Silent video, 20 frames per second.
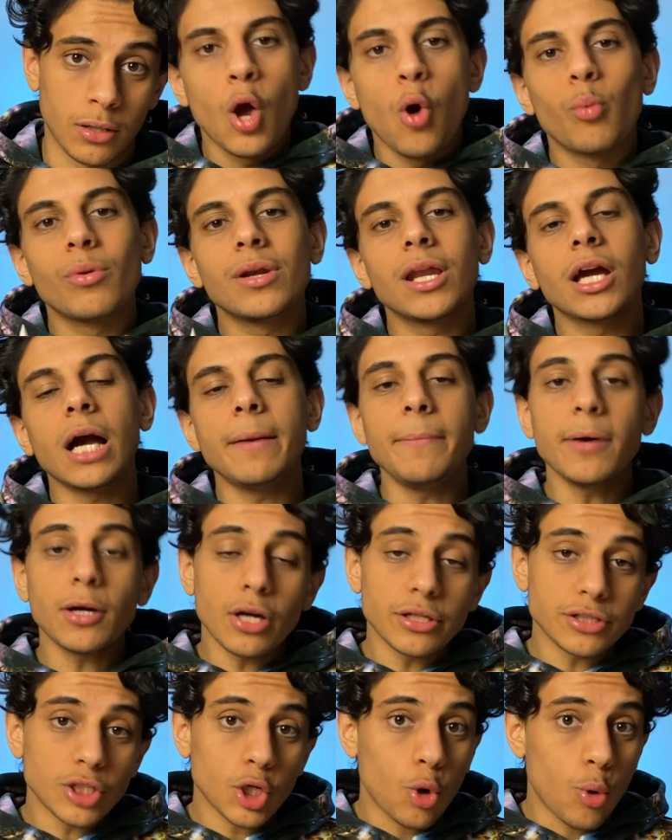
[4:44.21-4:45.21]
When I come
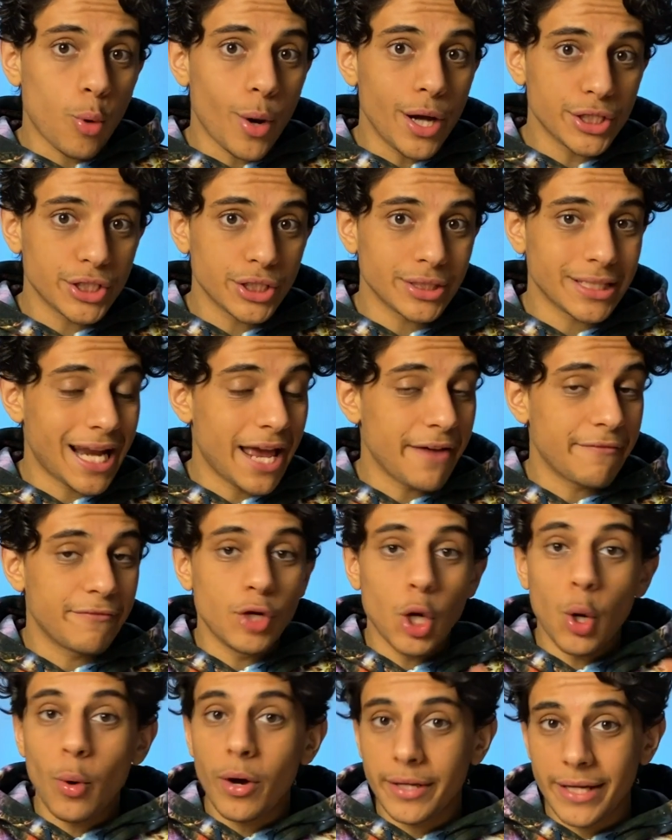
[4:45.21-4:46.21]
across a question that I have
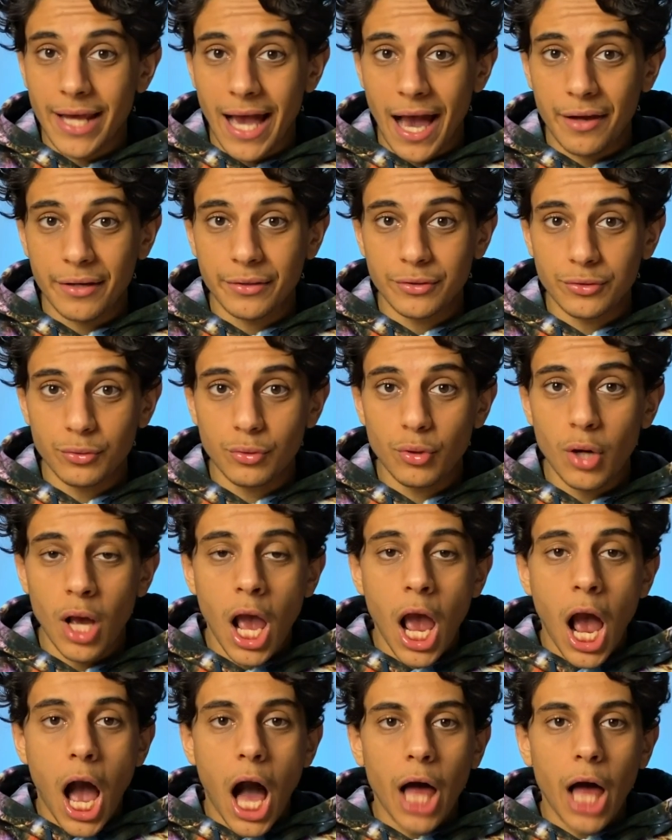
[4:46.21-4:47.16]
no idea how to do, I'll